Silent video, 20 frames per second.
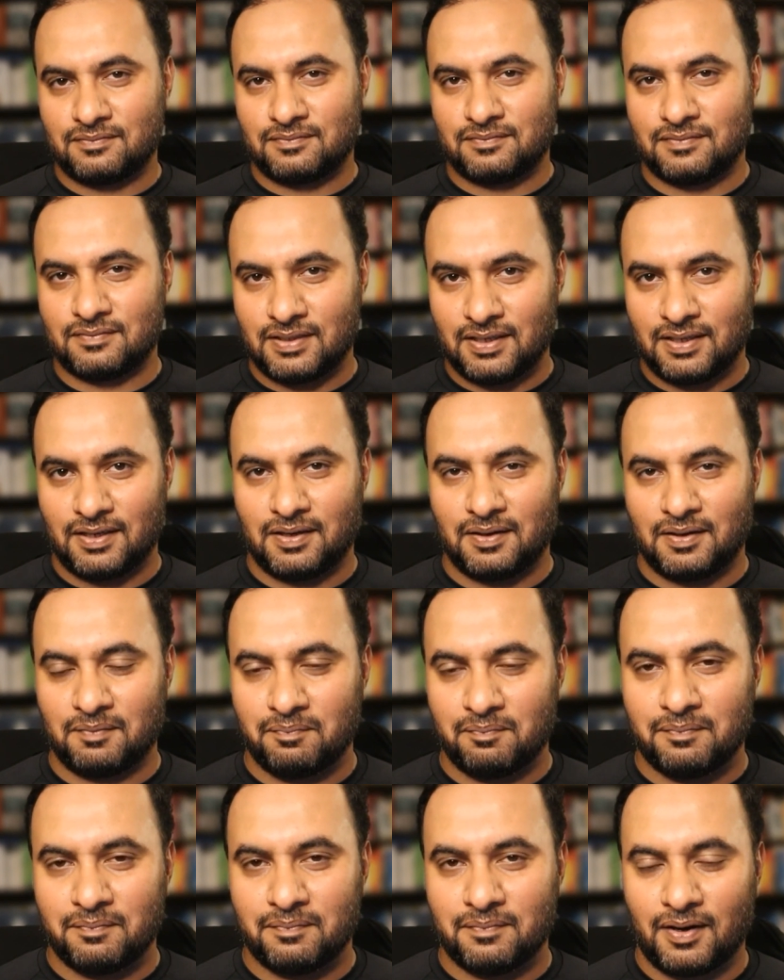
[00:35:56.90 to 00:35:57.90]

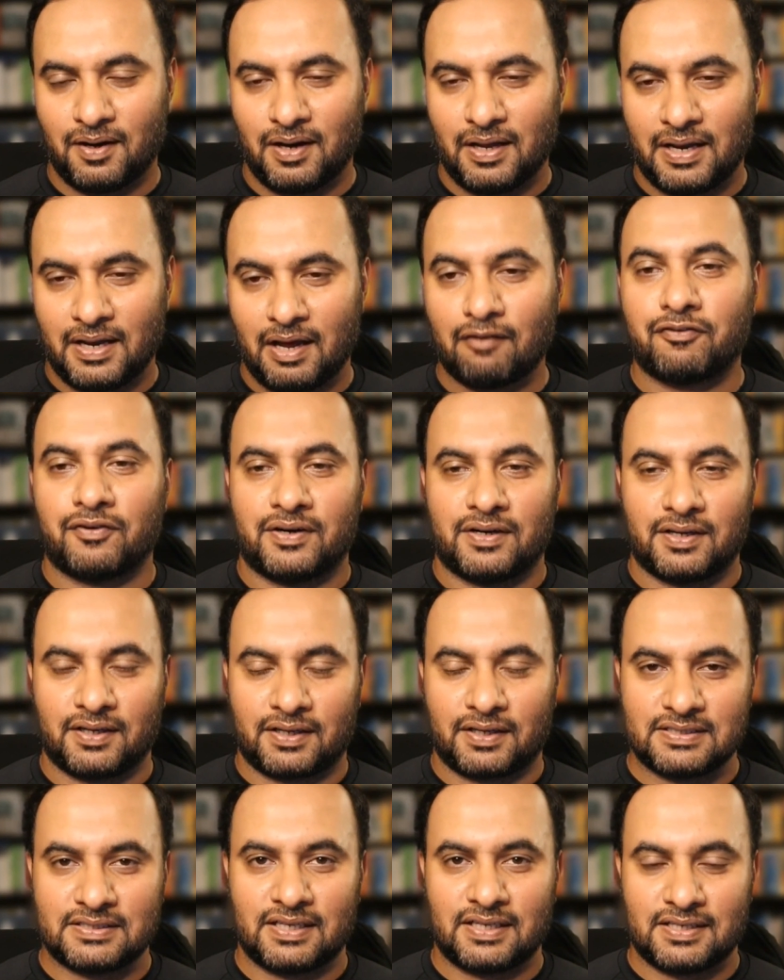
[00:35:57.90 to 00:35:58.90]
an effort, a
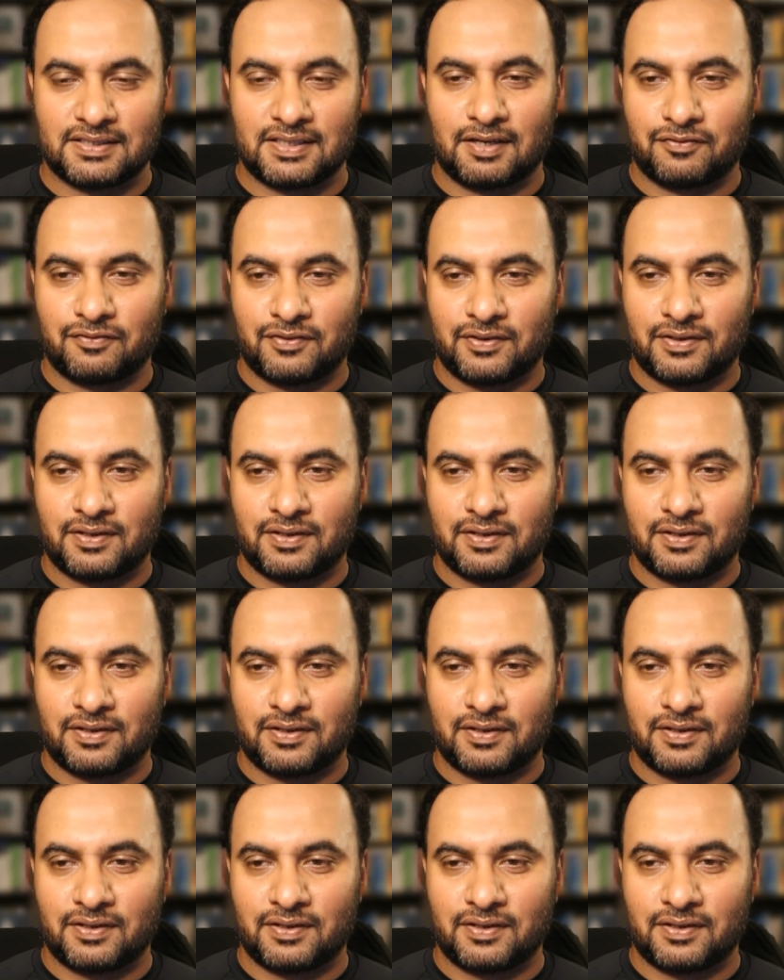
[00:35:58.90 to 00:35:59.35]
concise effort.